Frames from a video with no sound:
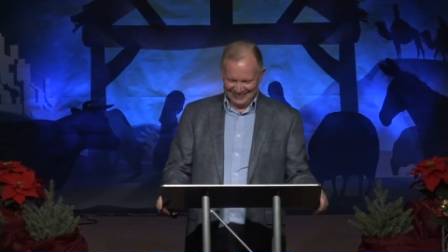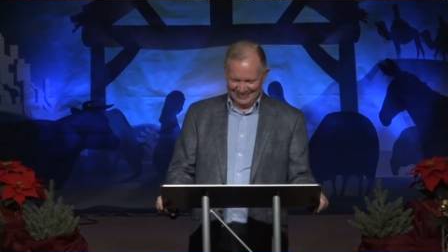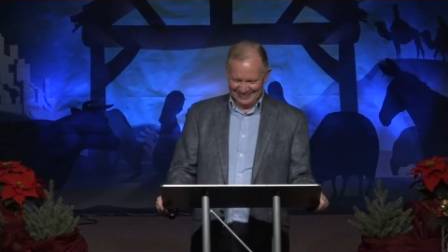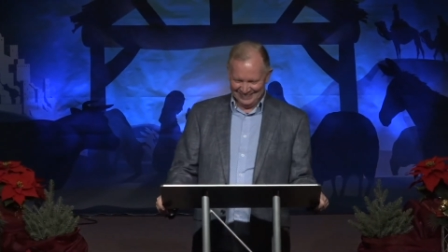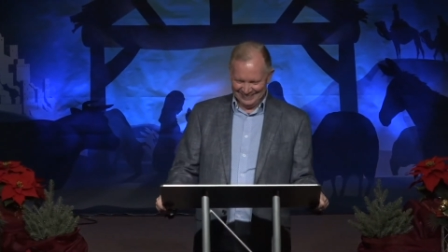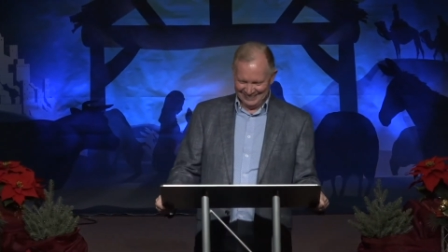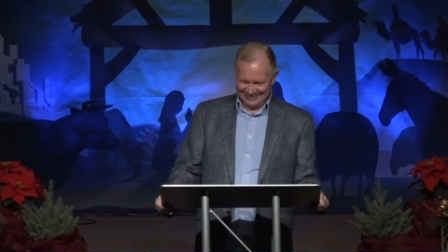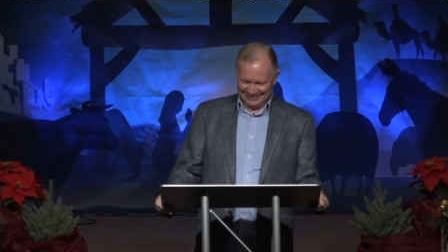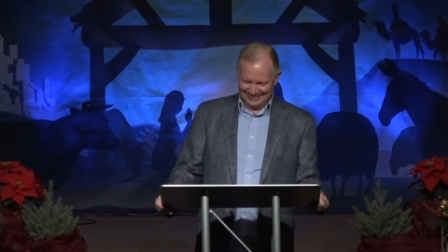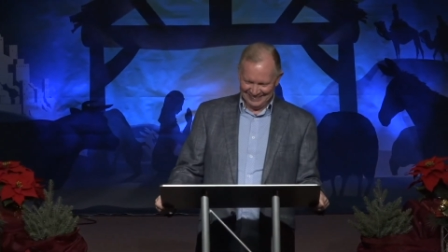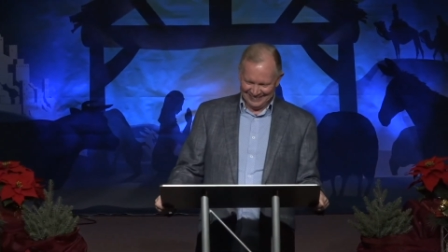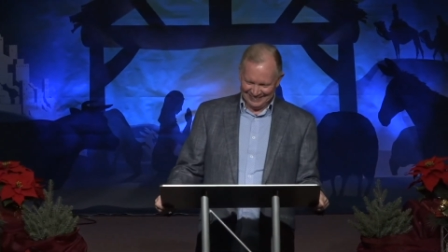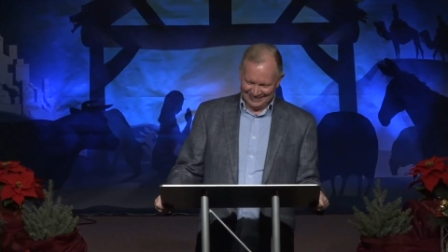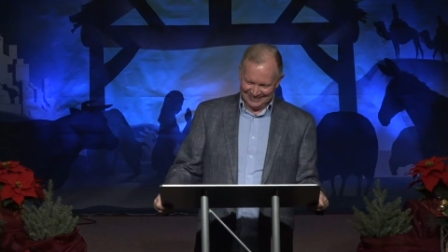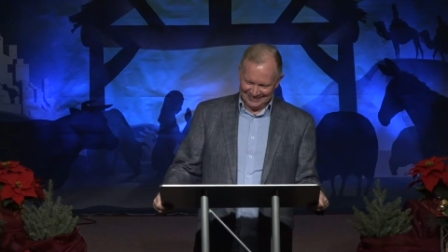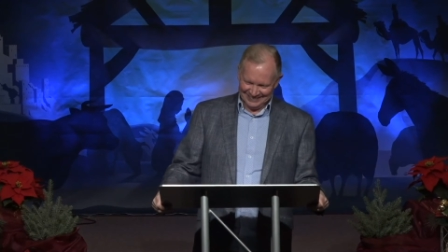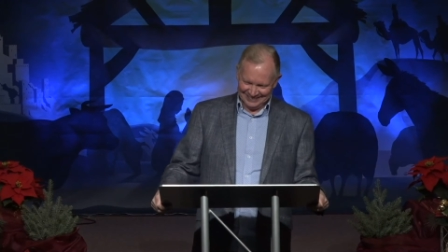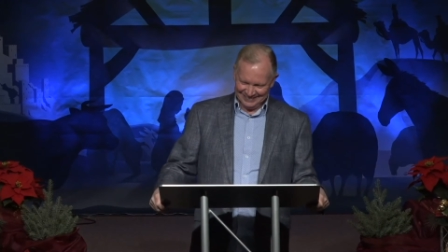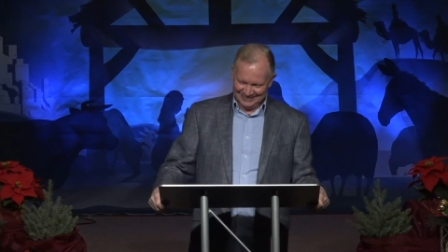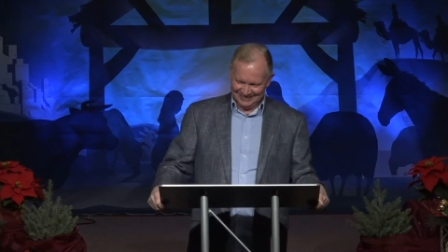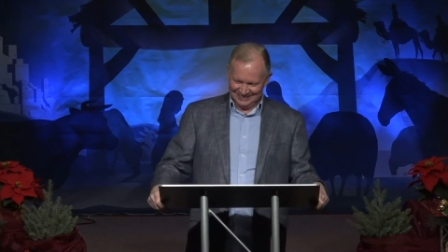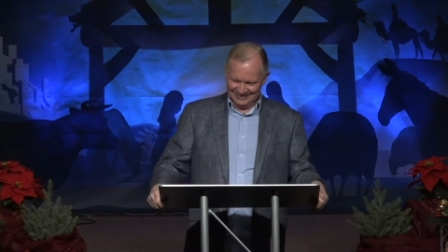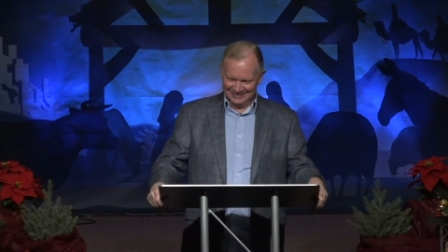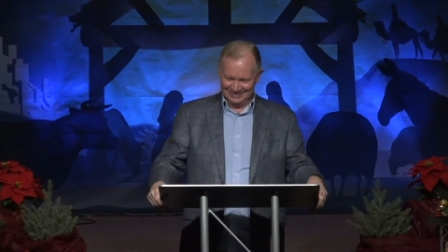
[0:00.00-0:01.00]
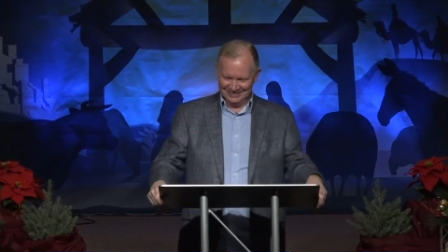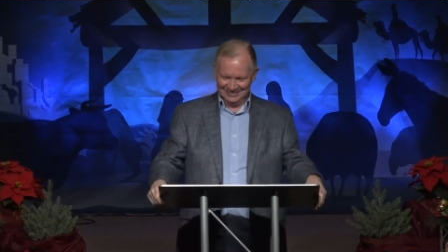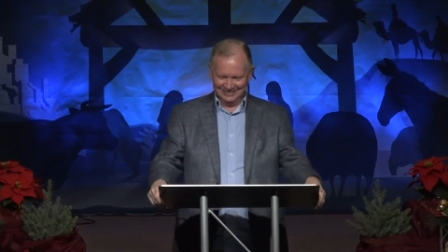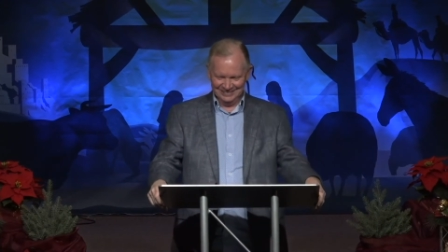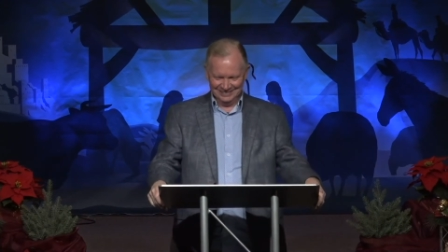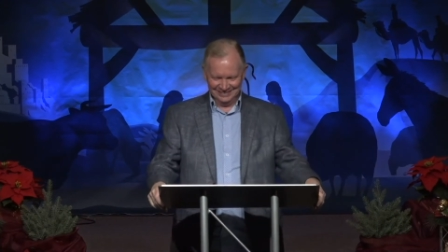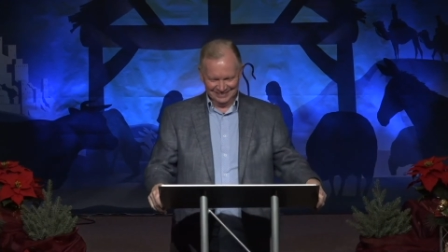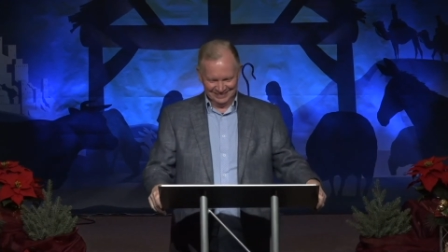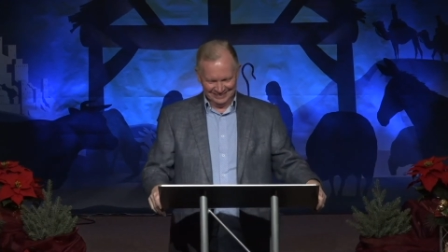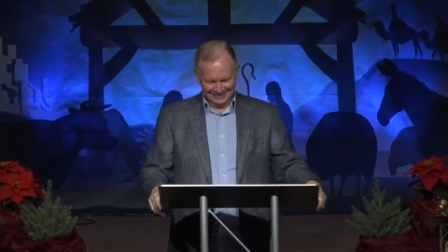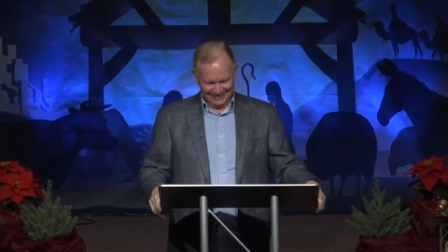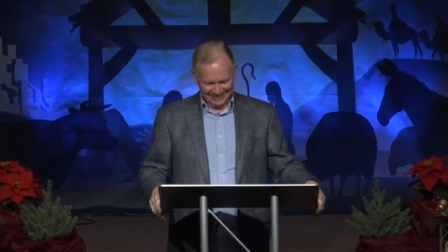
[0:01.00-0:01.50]

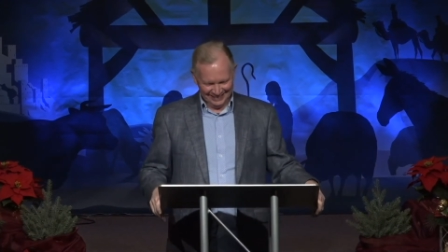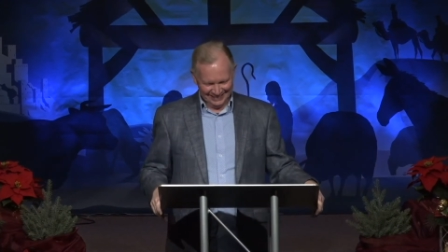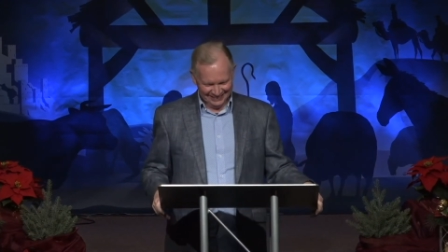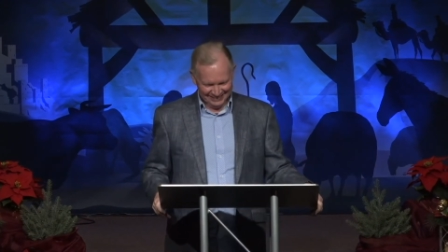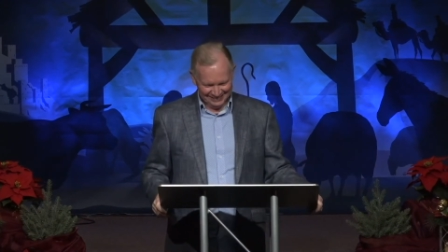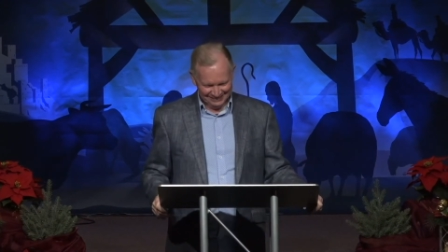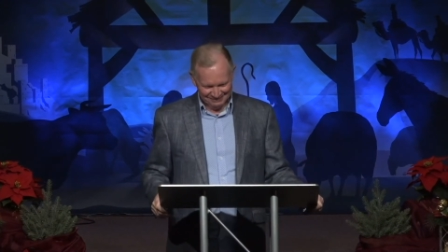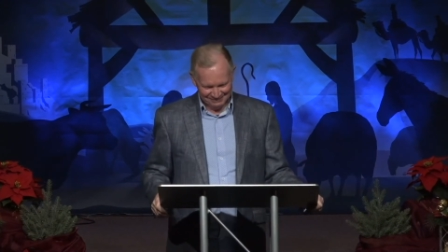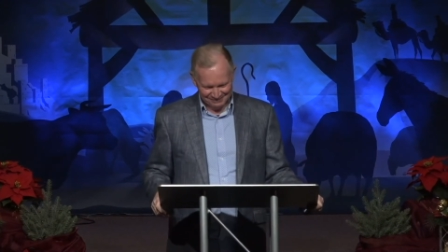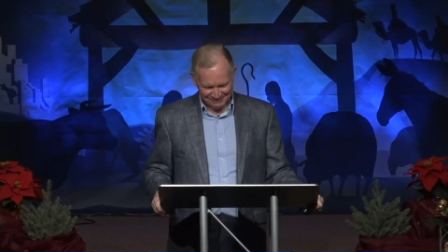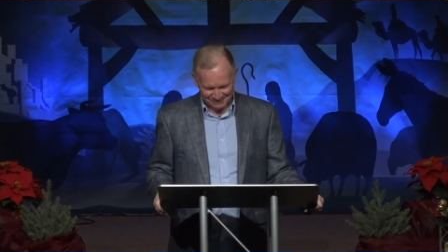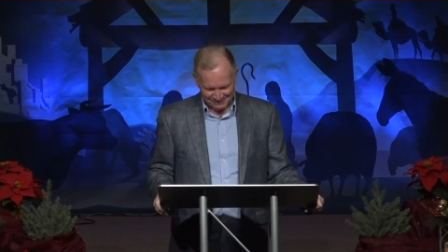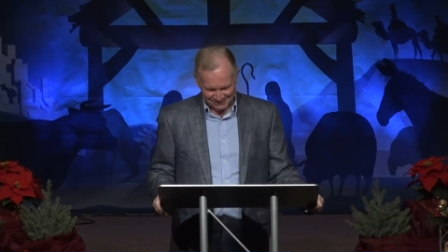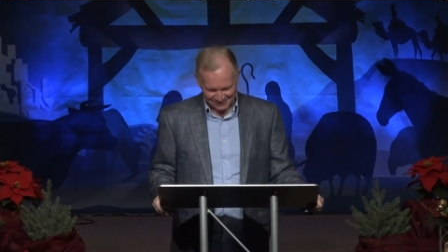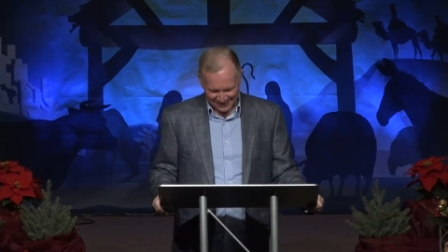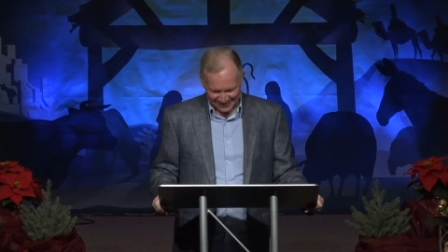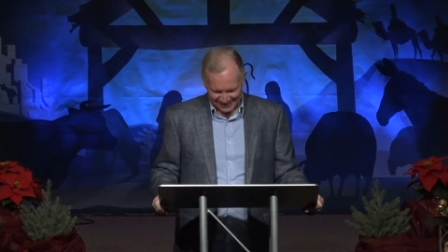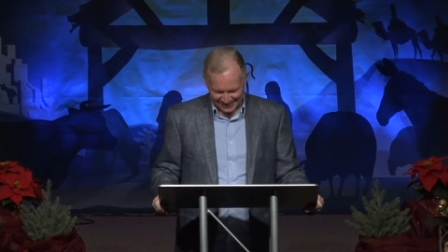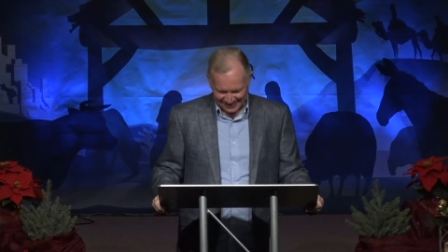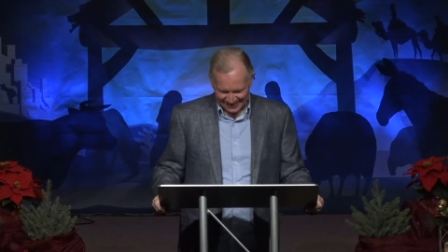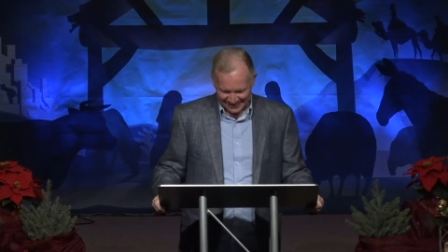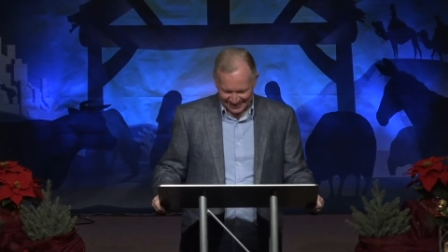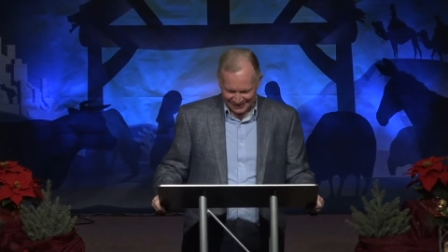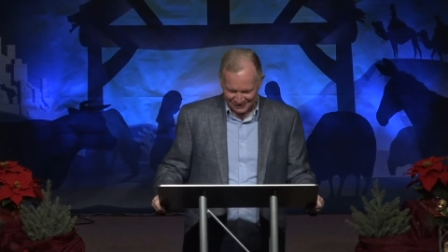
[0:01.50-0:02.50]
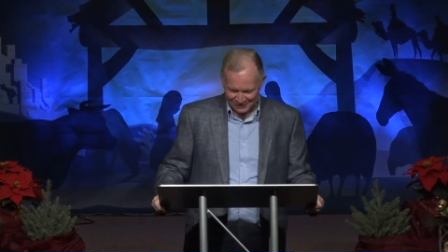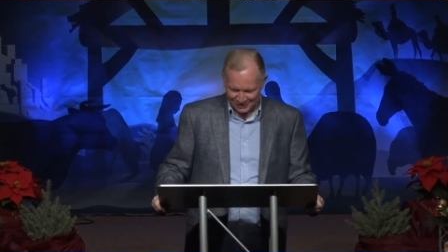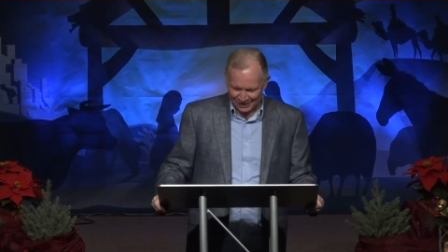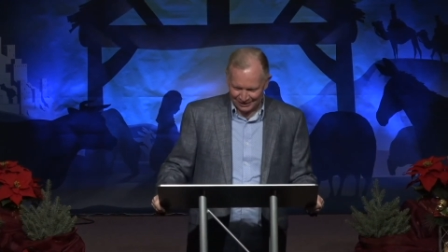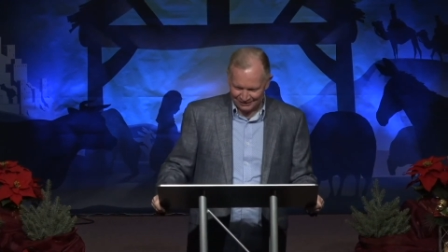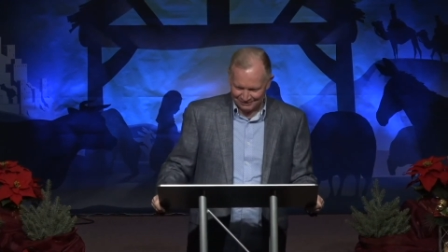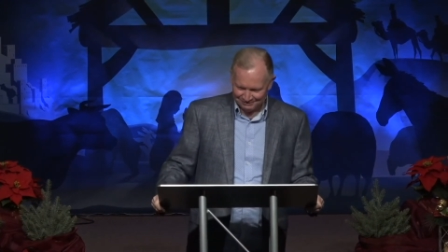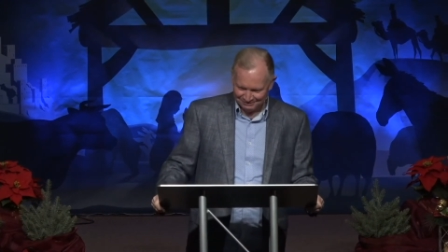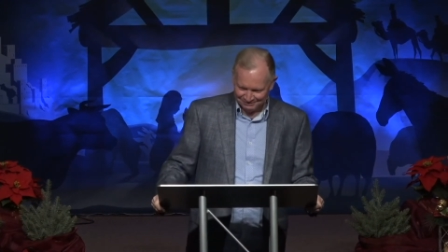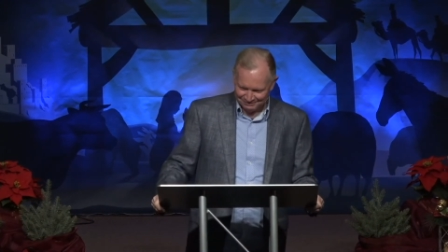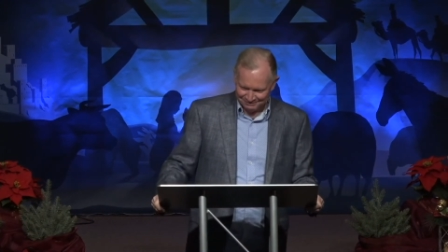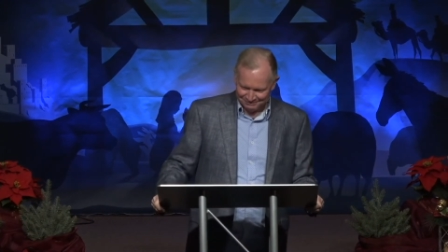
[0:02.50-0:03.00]
oh. Anyway,